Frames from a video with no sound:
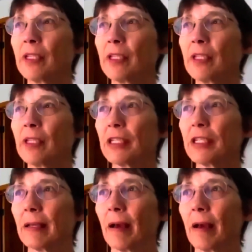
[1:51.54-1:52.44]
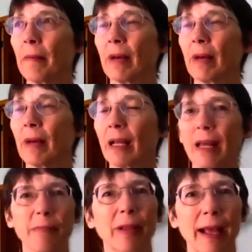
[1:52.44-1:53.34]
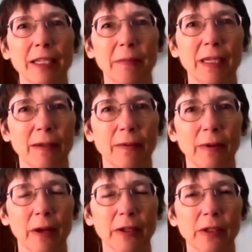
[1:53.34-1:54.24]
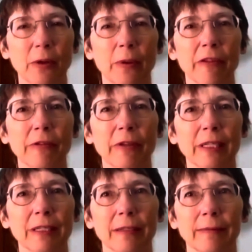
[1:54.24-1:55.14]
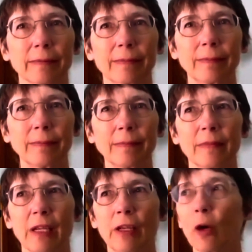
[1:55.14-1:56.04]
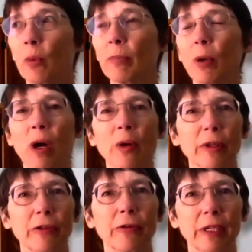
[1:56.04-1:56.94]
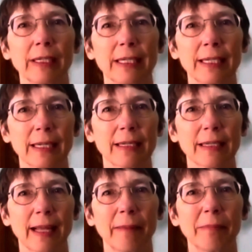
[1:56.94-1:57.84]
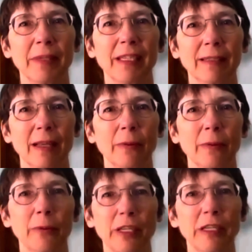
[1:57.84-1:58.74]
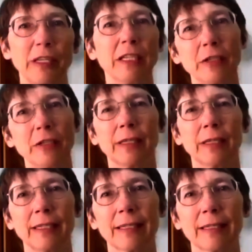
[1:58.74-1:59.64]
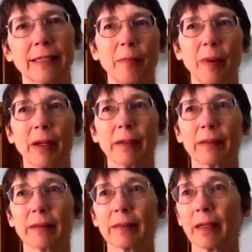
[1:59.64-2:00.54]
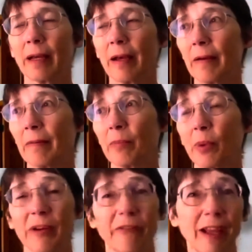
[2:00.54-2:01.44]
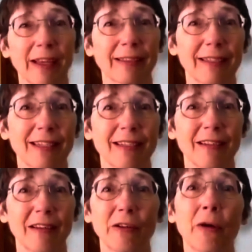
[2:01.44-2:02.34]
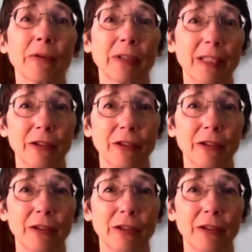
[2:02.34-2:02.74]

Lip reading: a lot of people ask me when I was going through this, we're born with two kidneys. Doesn't that mean that we need two kidneys? But point of fact is you don't need